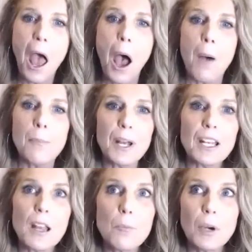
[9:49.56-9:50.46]
But
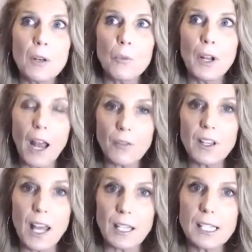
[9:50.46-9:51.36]
whatever
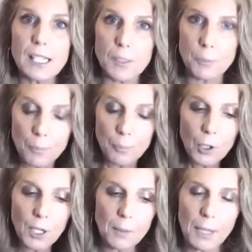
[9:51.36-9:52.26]
that is, it's
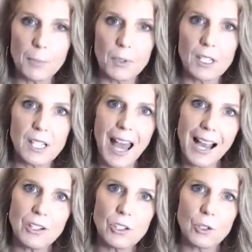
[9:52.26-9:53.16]
putting people into
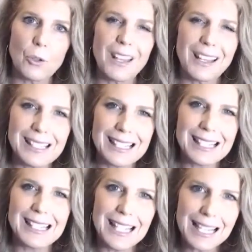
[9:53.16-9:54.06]
action so they can
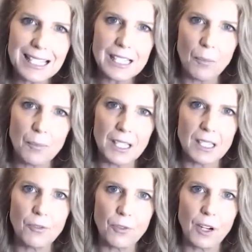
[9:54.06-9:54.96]
see something
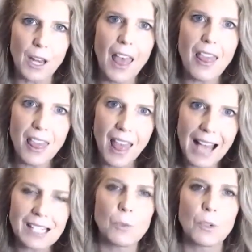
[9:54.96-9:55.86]
different. And
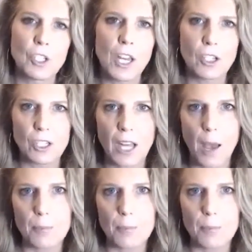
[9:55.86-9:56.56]
that's when change happens.